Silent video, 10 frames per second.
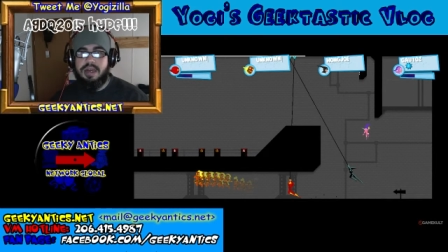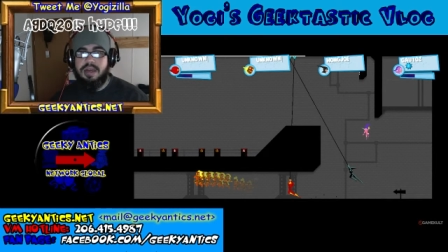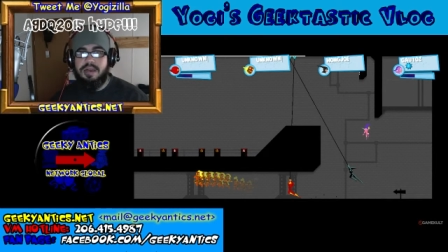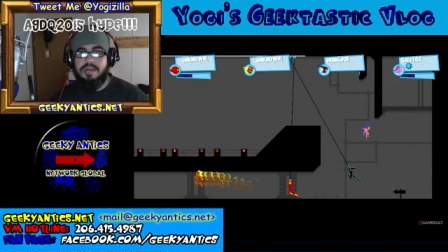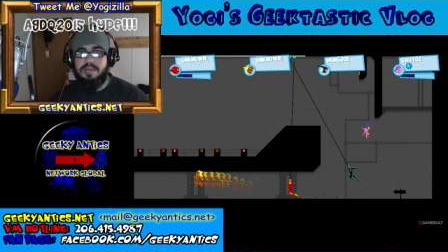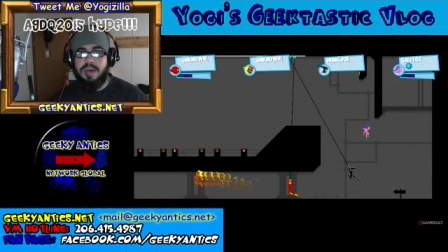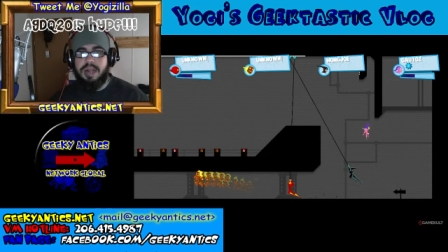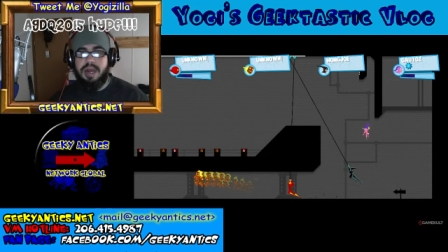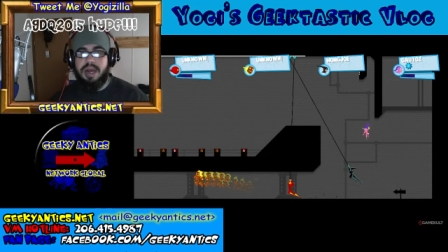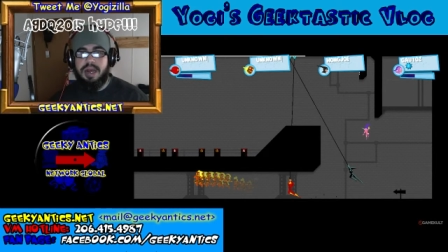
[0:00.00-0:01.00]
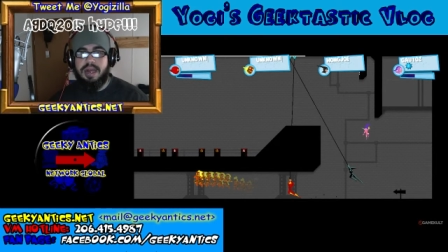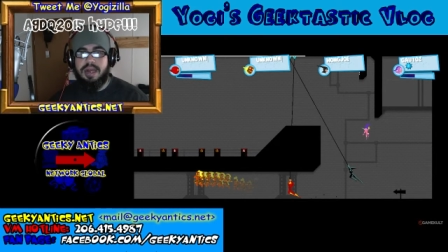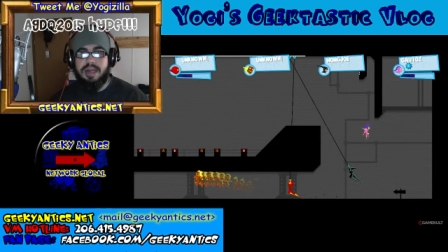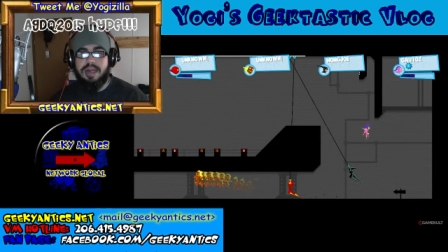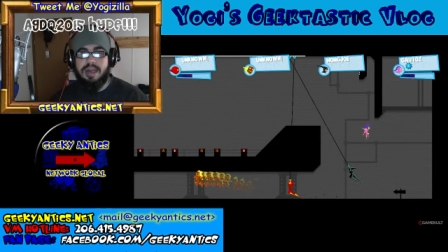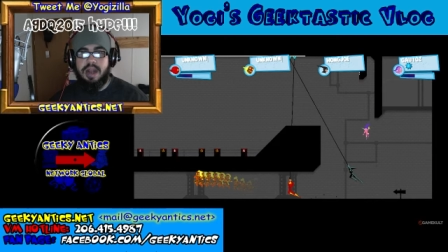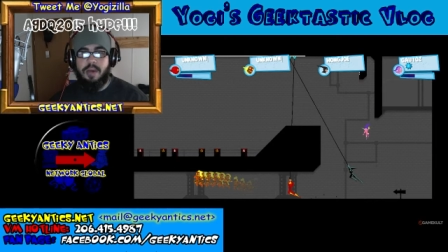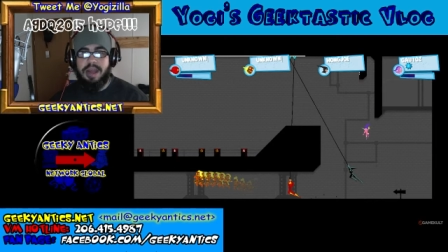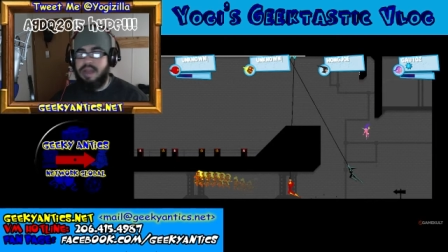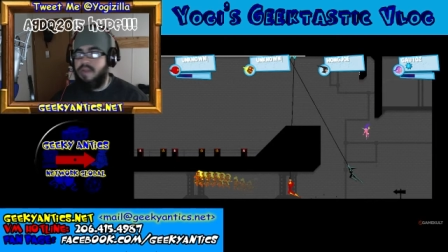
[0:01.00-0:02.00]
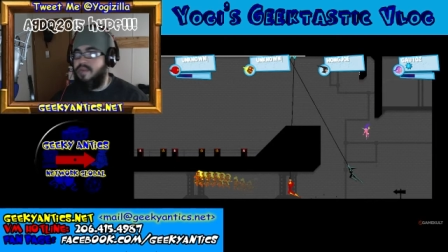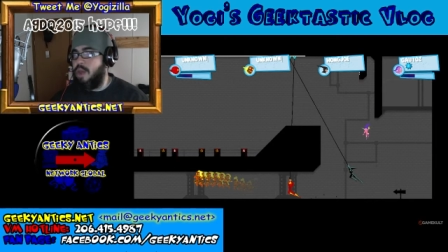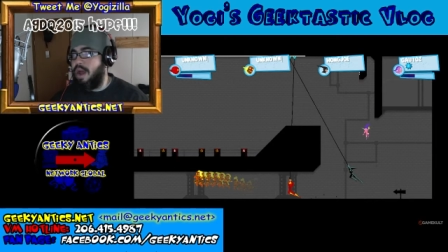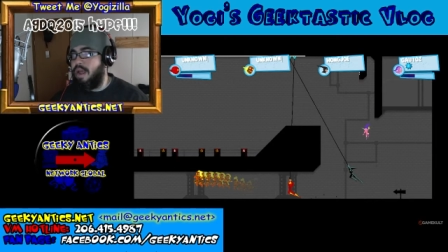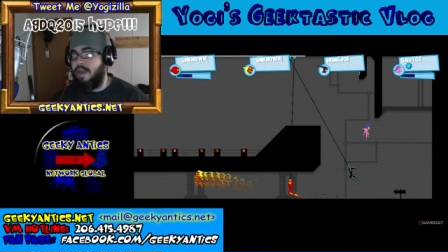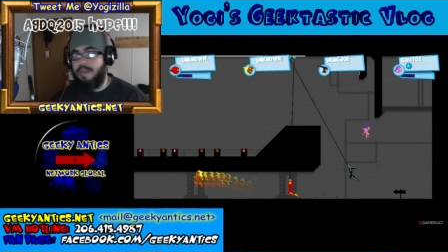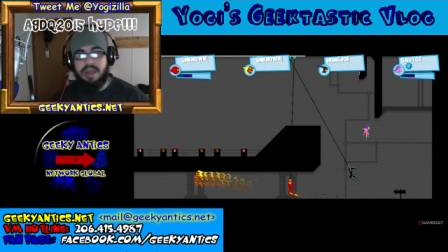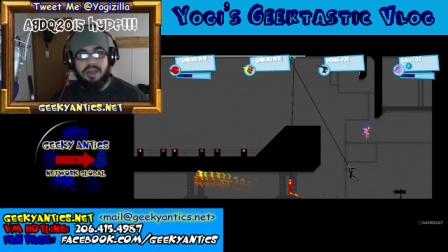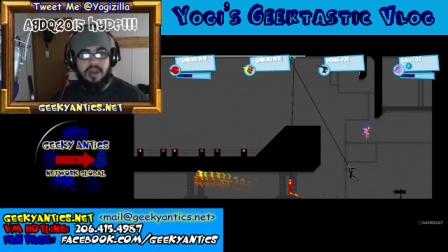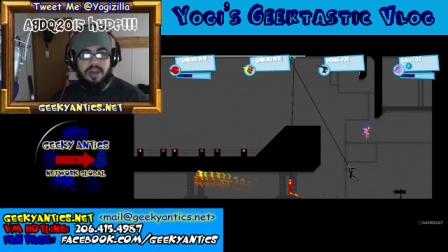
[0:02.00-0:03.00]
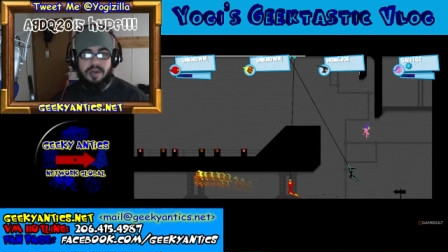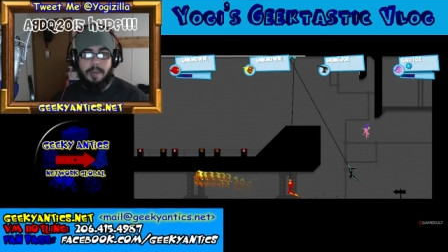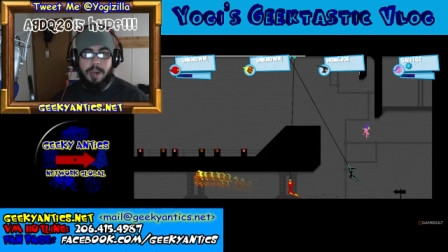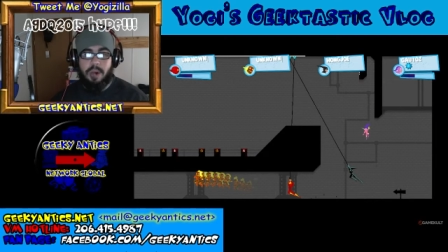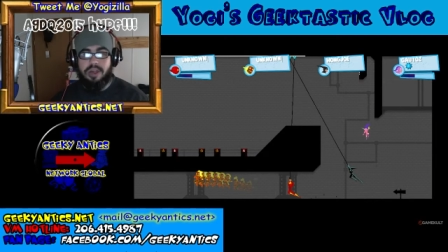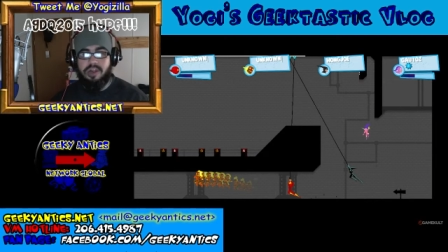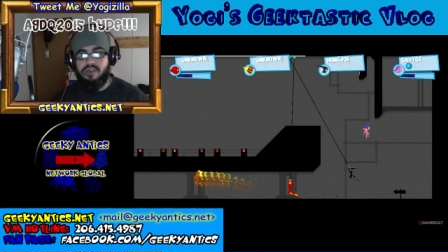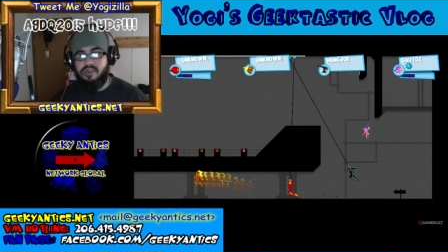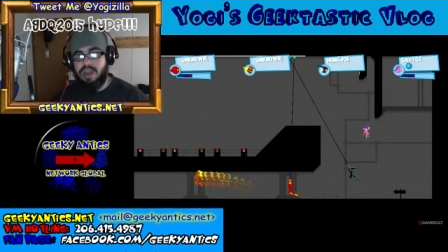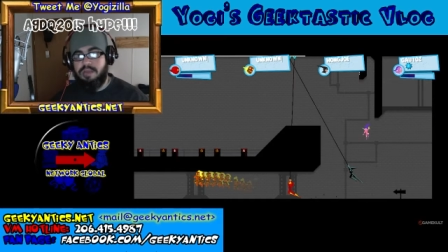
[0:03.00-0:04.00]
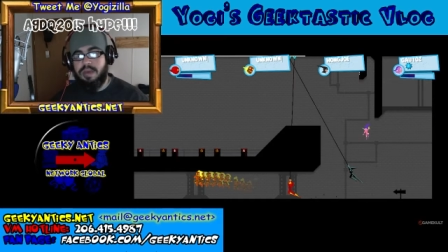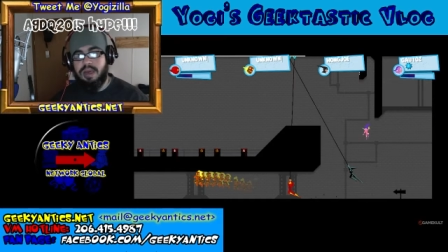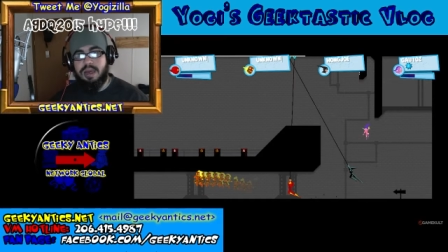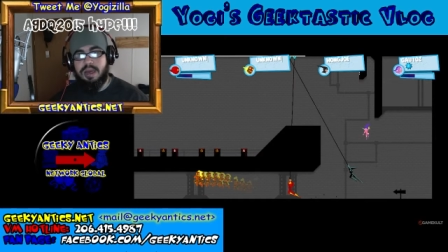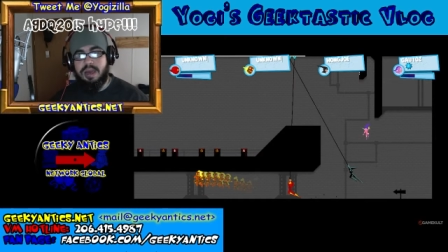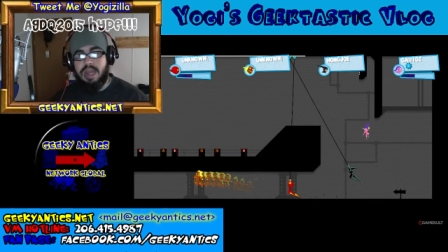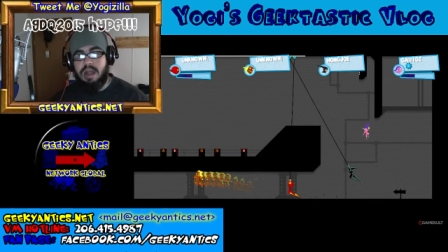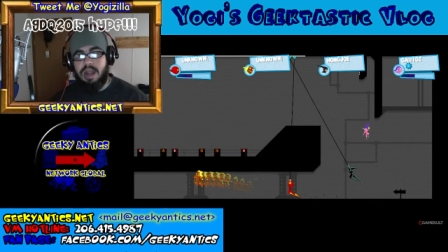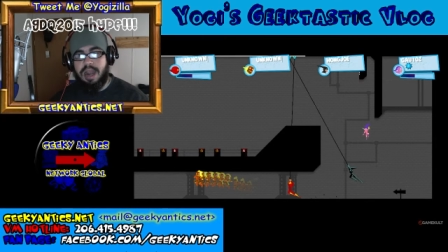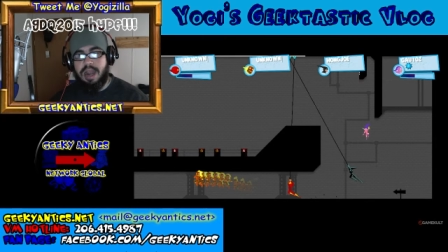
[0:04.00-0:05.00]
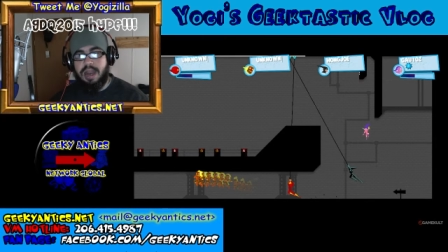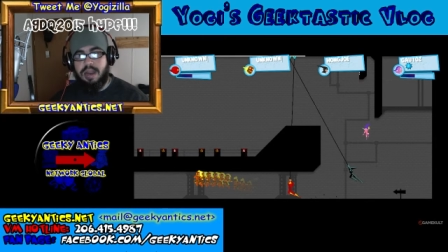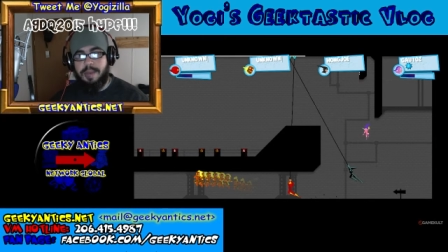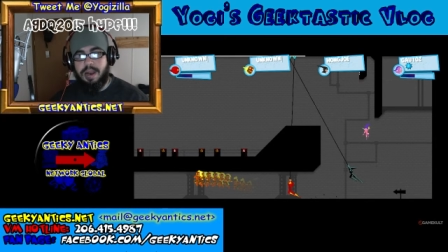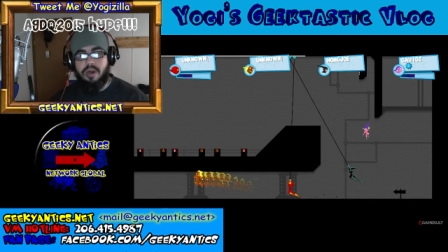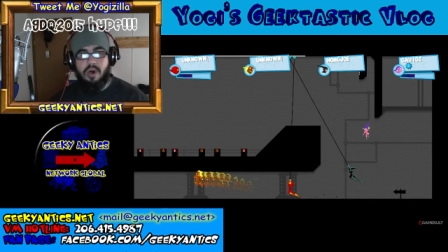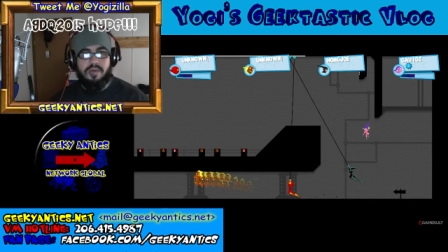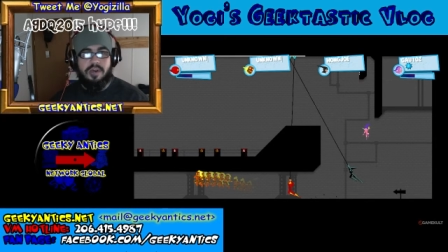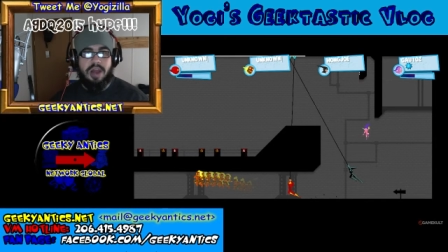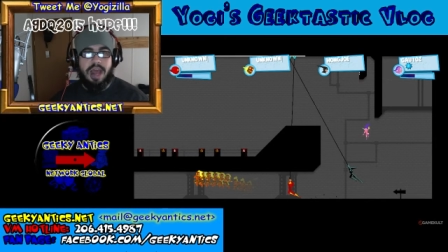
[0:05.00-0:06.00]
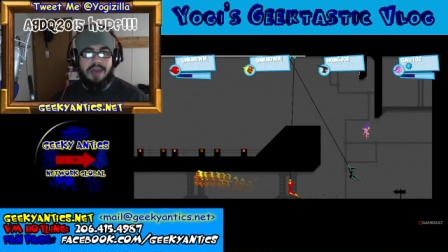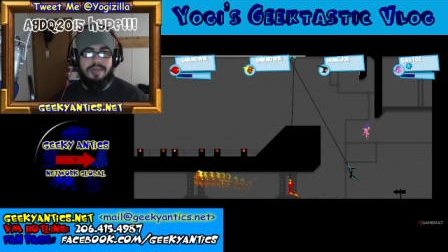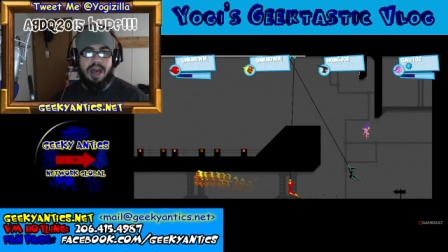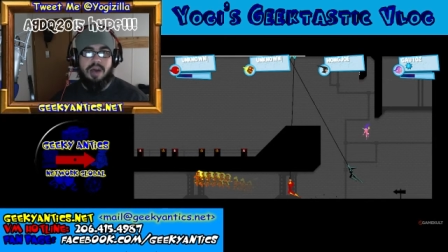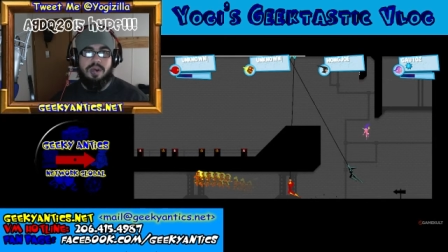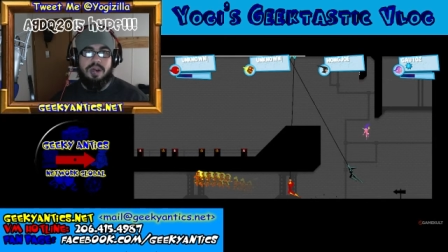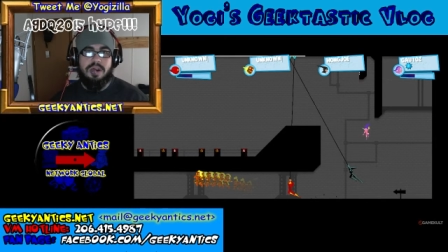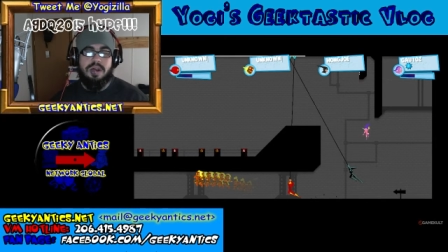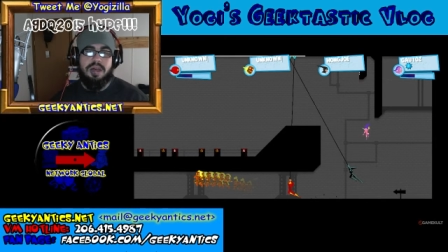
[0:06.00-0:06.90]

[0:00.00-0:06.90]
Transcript: but I want to get this video out here because there is a bonus stream in a little over a half hour,